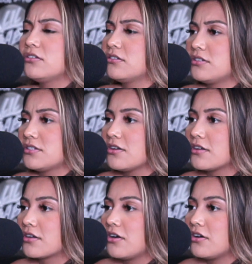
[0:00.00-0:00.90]
you're still
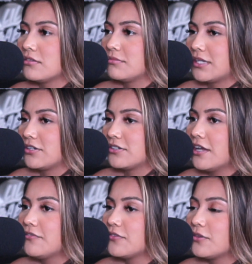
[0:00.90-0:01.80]
going to call him, like, your
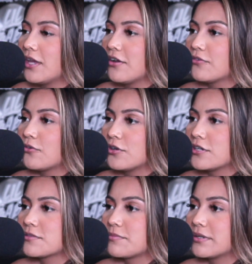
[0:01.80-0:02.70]
nephew. Yeah, of
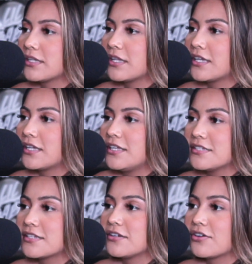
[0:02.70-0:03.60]
course. But, like,
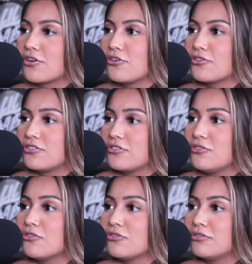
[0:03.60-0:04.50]
he's going to call
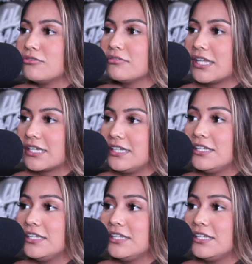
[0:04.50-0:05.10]
you, like,